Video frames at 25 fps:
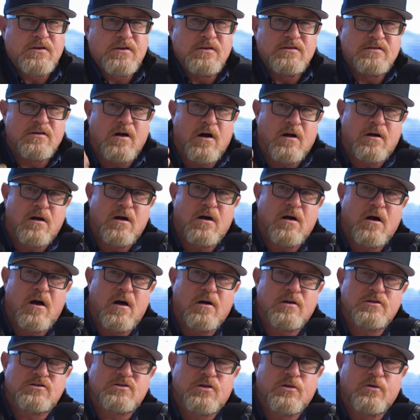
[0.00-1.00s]
because
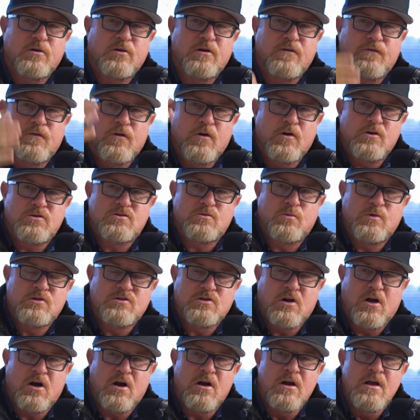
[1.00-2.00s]
August 31st
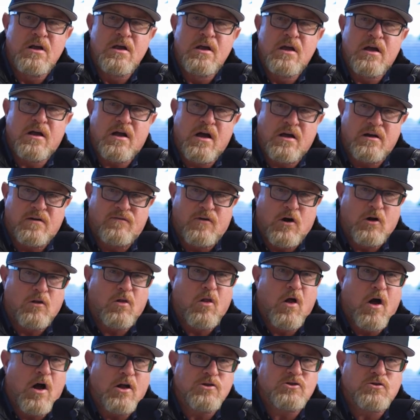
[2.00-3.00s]
was our
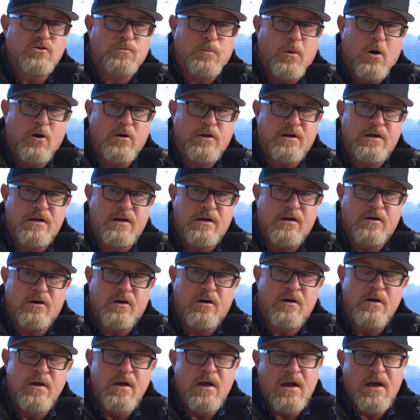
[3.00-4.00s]
launch party
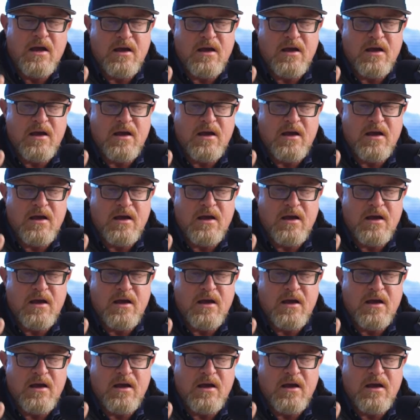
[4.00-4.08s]
here.